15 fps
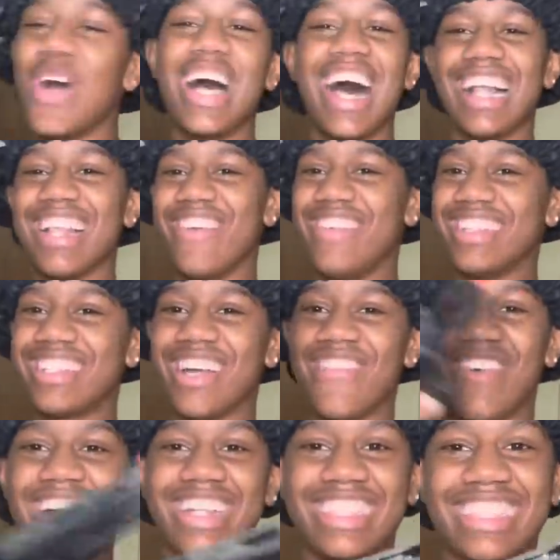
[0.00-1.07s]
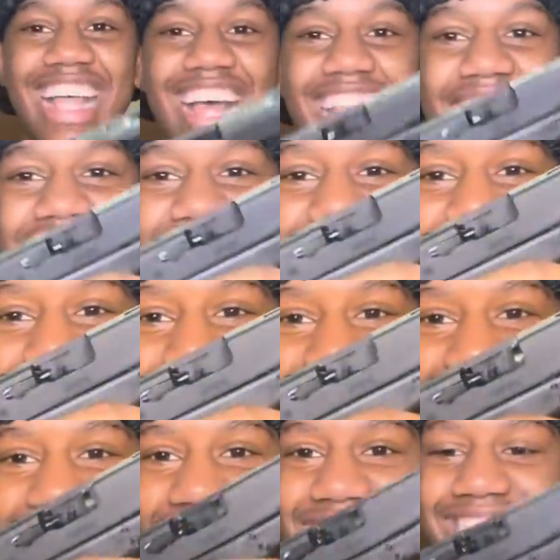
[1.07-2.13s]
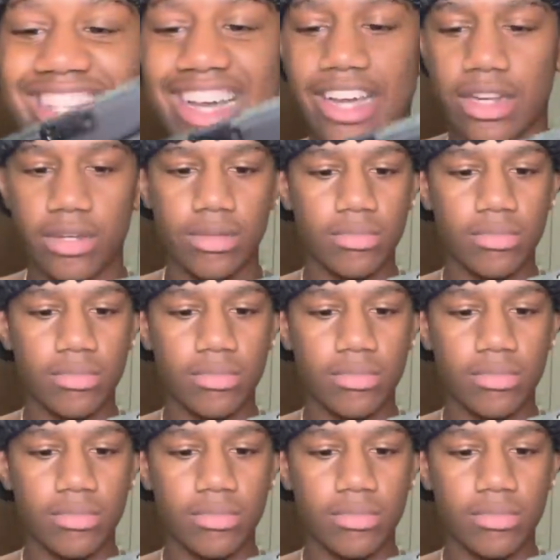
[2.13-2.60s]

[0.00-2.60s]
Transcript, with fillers: I love you so much. Y'all, the 18C is good.